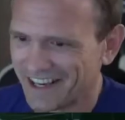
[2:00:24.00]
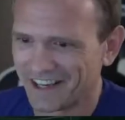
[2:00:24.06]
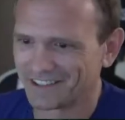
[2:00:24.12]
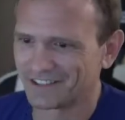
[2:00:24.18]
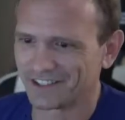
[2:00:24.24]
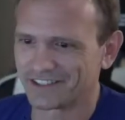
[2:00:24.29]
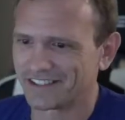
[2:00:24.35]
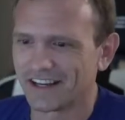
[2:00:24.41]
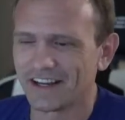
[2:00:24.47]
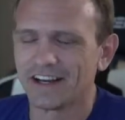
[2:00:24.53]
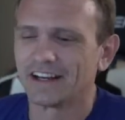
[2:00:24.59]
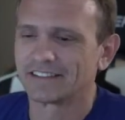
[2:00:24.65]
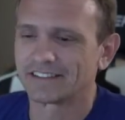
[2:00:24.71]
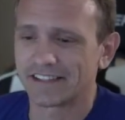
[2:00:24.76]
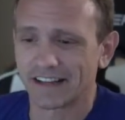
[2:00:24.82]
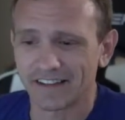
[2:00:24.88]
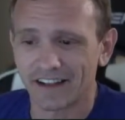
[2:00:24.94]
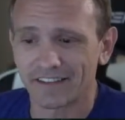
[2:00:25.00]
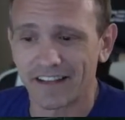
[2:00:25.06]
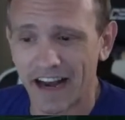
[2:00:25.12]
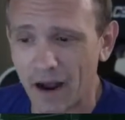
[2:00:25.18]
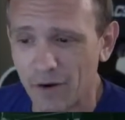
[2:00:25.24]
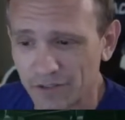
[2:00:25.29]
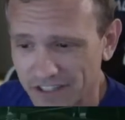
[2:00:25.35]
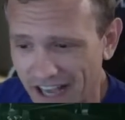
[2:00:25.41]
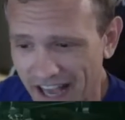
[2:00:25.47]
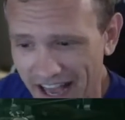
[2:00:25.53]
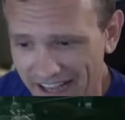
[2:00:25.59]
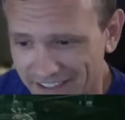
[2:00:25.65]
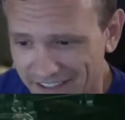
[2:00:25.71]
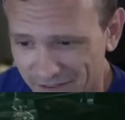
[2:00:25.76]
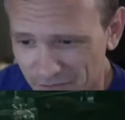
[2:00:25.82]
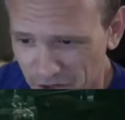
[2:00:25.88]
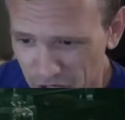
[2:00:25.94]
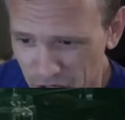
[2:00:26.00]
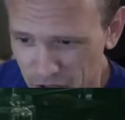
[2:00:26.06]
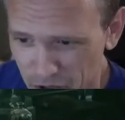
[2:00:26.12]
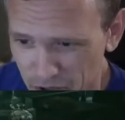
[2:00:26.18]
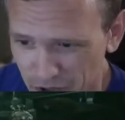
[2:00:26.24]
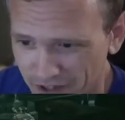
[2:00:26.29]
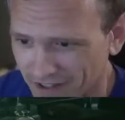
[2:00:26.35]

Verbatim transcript: Just said that I was a handsome dude.